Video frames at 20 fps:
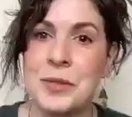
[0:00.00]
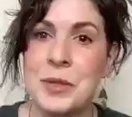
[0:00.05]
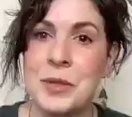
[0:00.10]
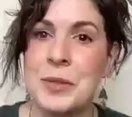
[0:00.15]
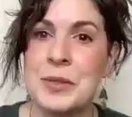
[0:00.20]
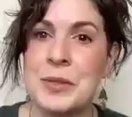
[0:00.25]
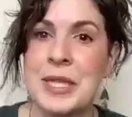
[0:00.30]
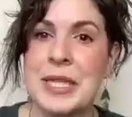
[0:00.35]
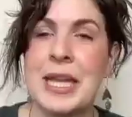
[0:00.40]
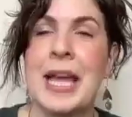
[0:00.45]

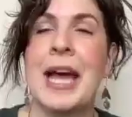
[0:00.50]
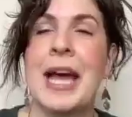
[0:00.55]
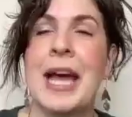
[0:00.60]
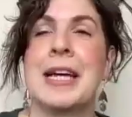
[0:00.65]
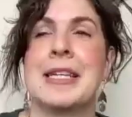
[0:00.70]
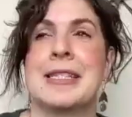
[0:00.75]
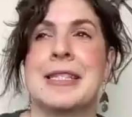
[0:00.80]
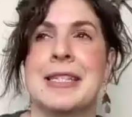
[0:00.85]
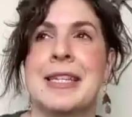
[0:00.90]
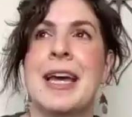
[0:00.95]
ask. Yeah,
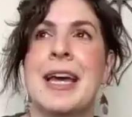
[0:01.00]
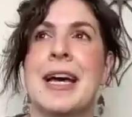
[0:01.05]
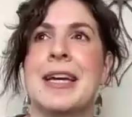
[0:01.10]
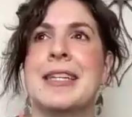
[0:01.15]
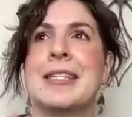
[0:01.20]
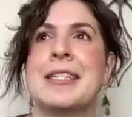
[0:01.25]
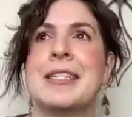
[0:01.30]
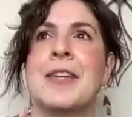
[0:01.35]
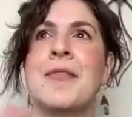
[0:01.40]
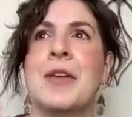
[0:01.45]
is if it,
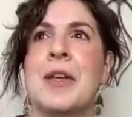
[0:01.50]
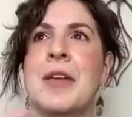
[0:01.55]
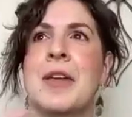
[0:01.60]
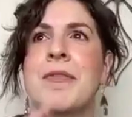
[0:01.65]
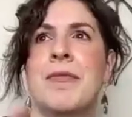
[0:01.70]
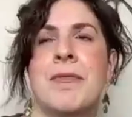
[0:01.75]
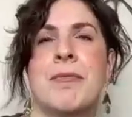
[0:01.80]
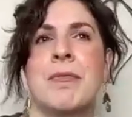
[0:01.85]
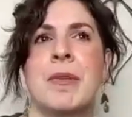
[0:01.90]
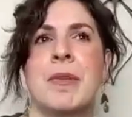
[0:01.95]
if
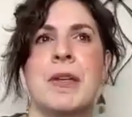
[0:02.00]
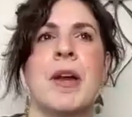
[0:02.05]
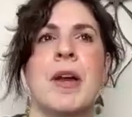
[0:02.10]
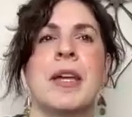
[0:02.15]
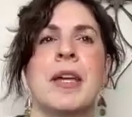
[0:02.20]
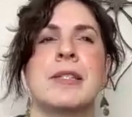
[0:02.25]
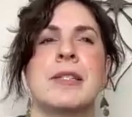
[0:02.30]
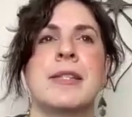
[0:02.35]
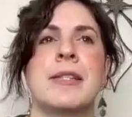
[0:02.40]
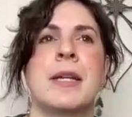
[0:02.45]
you had it set
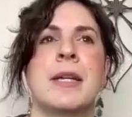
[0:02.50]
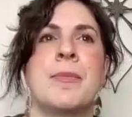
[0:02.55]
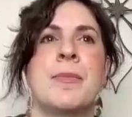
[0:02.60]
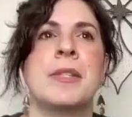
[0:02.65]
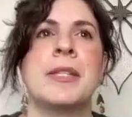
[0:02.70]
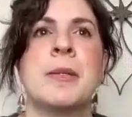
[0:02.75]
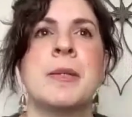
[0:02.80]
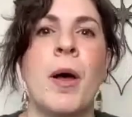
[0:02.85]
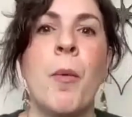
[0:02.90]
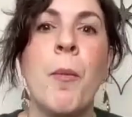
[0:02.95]
up in the same
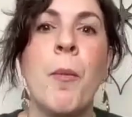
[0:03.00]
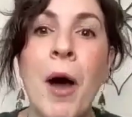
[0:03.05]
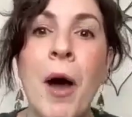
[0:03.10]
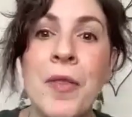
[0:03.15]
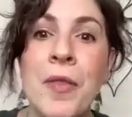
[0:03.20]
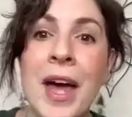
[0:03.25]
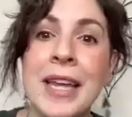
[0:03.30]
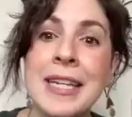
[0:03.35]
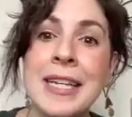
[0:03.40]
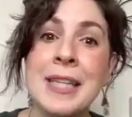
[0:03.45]
spot. Wow,
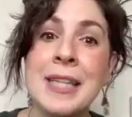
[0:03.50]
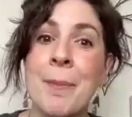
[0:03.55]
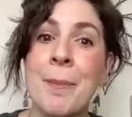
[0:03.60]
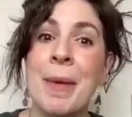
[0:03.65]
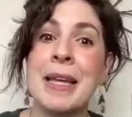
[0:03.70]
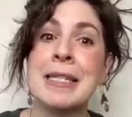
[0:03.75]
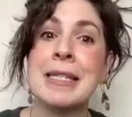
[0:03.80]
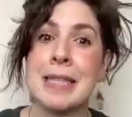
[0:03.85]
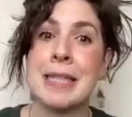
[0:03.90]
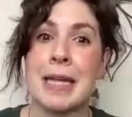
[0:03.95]
that is
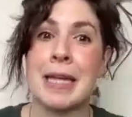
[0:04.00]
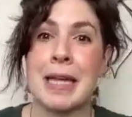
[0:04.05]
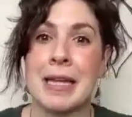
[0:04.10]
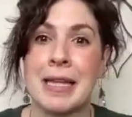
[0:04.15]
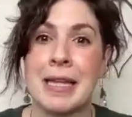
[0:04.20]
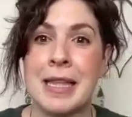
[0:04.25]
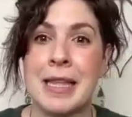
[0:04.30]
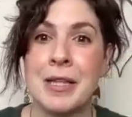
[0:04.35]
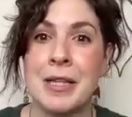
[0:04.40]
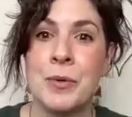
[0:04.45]
amazing
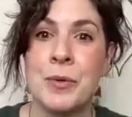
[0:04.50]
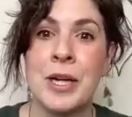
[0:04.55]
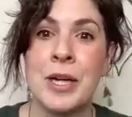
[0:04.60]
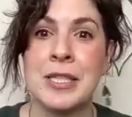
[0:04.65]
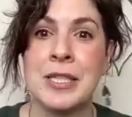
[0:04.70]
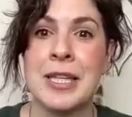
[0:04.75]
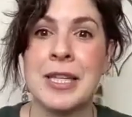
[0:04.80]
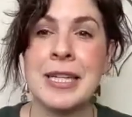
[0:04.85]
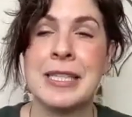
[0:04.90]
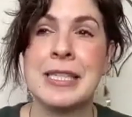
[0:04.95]
that mm-hmm. you got
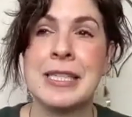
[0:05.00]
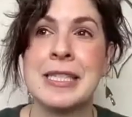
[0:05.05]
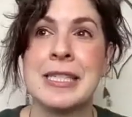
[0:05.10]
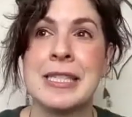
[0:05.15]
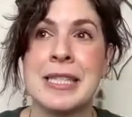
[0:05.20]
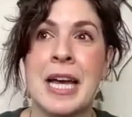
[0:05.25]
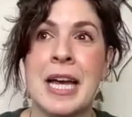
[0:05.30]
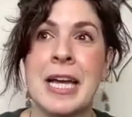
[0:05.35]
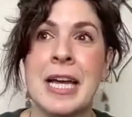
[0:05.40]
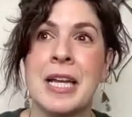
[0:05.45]
to like
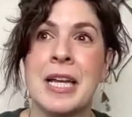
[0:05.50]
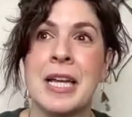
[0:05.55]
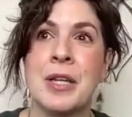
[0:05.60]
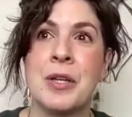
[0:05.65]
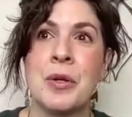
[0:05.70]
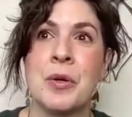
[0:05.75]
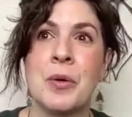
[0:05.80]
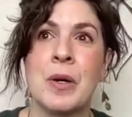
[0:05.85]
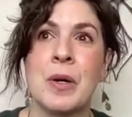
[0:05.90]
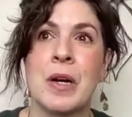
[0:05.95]
design
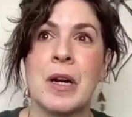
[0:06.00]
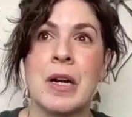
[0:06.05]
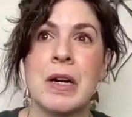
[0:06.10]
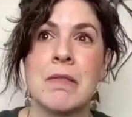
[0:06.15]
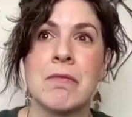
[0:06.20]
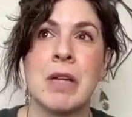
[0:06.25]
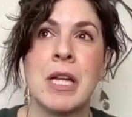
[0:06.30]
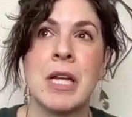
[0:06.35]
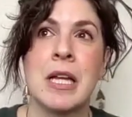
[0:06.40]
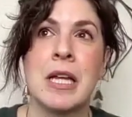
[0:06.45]
your